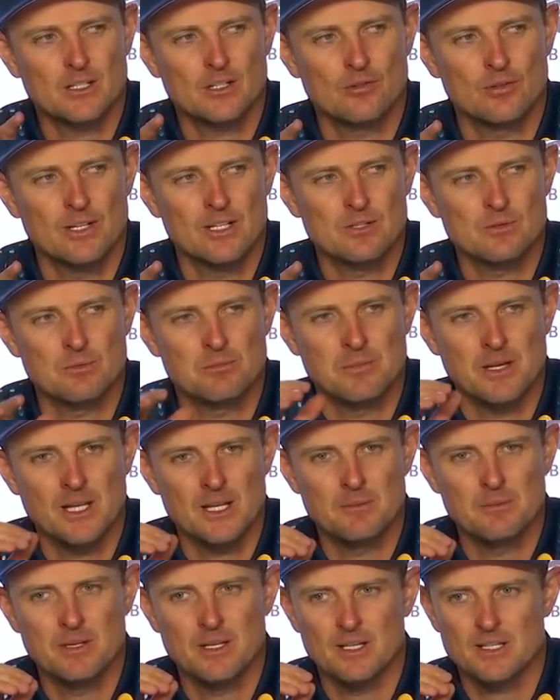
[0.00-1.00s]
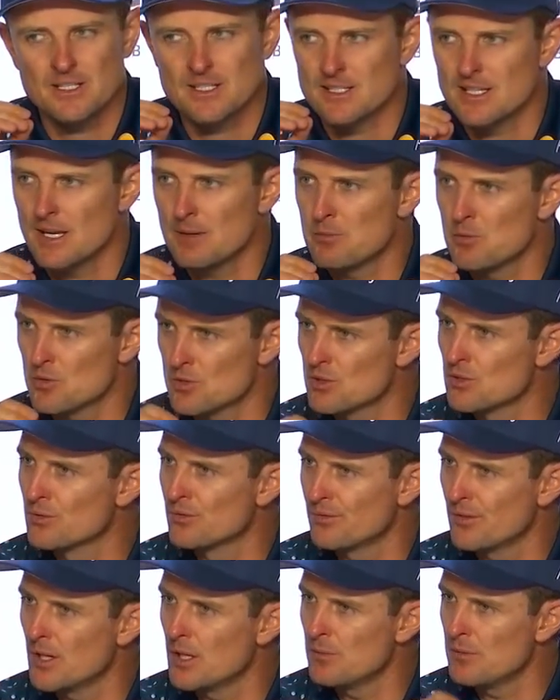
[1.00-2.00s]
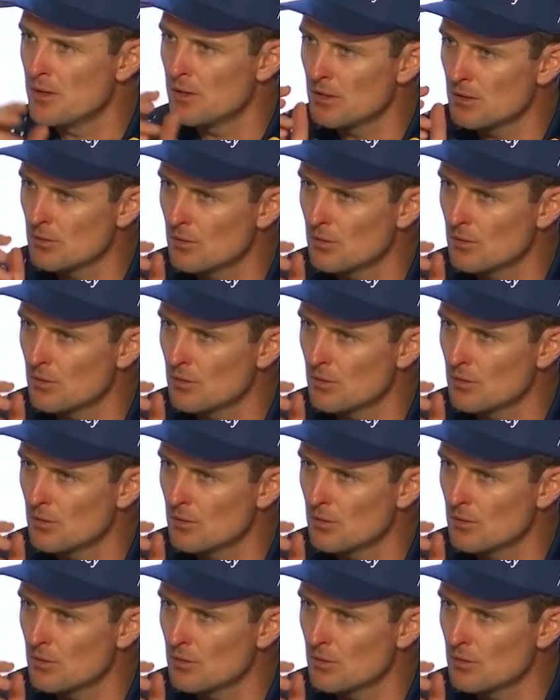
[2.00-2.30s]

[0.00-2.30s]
greens were maybe a step or two firmer